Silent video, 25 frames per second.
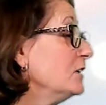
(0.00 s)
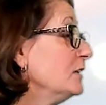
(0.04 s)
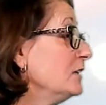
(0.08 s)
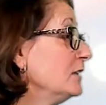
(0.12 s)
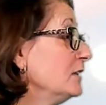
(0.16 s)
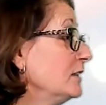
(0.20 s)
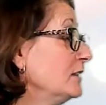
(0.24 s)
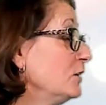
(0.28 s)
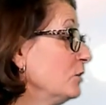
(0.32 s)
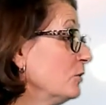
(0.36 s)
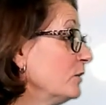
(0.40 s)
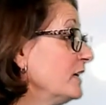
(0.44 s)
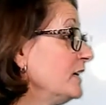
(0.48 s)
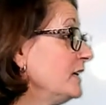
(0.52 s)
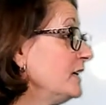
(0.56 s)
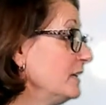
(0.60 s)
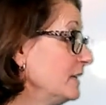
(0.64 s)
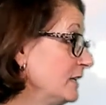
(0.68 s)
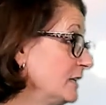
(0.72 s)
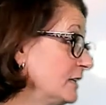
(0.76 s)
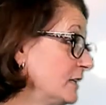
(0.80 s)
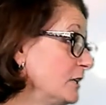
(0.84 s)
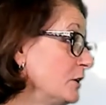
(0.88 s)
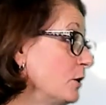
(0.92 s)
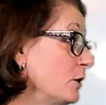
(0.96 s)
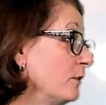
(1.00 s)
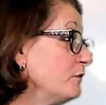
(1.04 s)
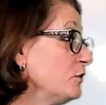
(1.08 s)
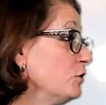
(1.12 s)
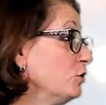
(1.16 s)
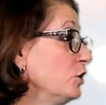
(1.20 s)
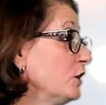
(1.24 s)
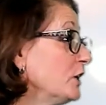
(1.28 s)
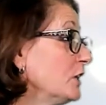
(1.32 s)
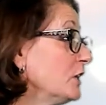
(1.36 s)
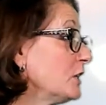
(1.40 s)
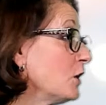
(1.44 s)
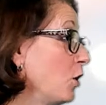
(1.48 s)
there, if you
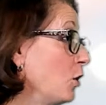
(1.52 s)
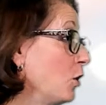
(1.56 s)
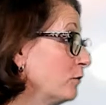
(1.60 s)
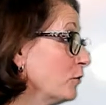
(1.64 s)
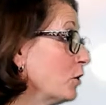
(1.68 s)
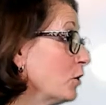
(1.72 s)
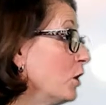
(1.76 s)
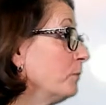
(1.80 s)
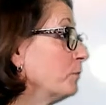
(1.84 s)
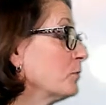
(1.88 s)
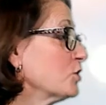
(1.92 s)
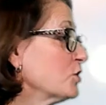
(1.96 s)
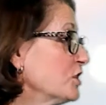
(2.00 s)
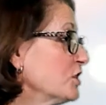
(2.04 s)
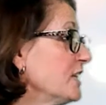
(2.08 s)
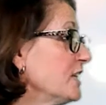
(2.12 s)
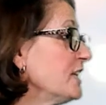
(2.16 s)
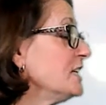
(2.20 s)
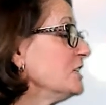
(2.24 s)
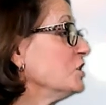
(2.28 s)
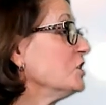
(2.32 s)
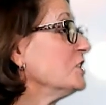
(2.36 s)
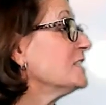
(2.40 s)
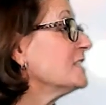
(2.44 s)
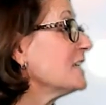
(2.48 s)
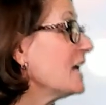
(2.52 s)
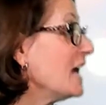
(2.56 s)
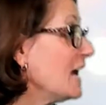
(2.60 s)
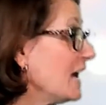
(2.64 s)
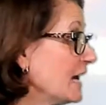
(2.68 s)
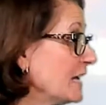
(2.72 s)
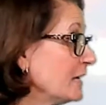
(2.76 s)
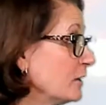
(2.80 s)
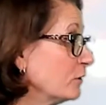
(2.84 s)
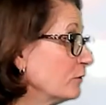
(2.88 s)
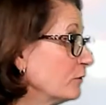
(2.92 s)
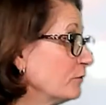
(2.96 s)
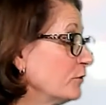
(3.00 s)
look at the overall percentage, it's
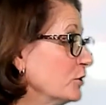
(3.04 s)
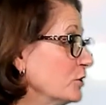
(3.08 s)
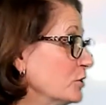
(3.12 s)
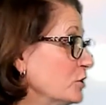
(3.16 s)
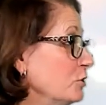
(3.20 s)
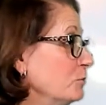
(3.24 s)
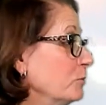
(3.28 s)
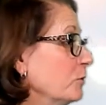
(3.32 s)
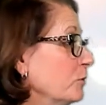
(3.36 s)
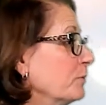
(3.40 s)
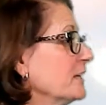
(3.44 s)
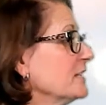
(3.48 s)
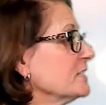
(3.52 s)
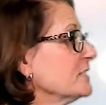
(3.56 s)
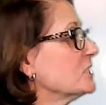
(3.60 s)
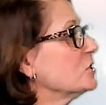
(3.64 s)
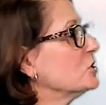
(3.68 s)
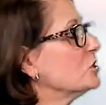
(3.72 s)
higher for a tubal pregnancy.